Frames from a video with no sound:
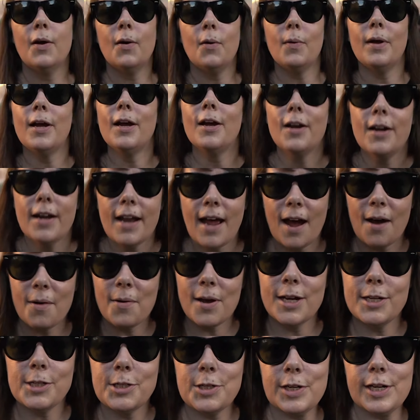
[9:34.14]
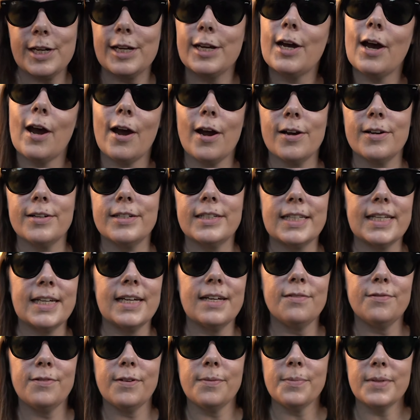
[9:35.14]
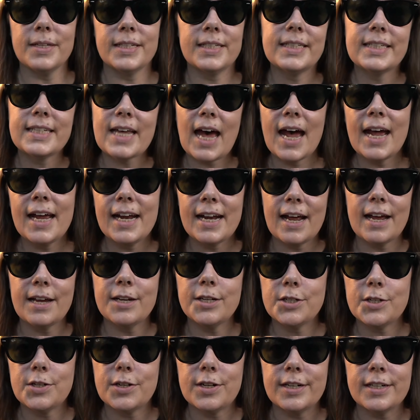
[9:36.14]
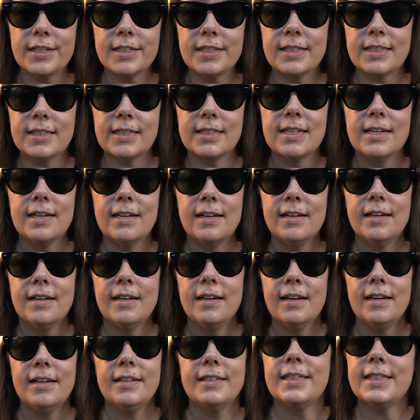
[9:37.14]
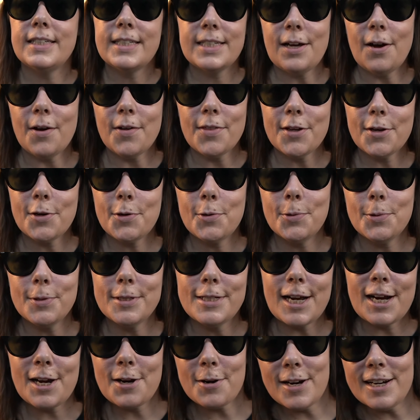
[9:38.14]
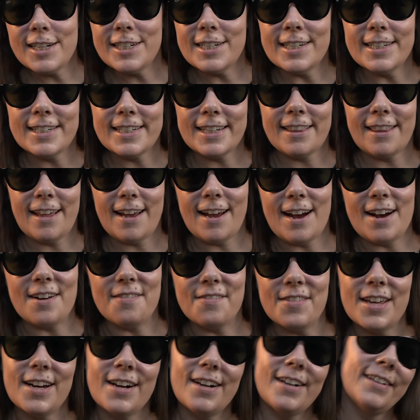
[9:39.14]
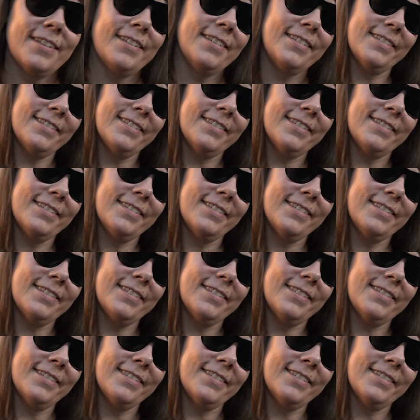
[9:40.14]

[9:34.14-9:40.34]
We are now entering Cars Land from the side entrance to see all the cool decorations that they have there.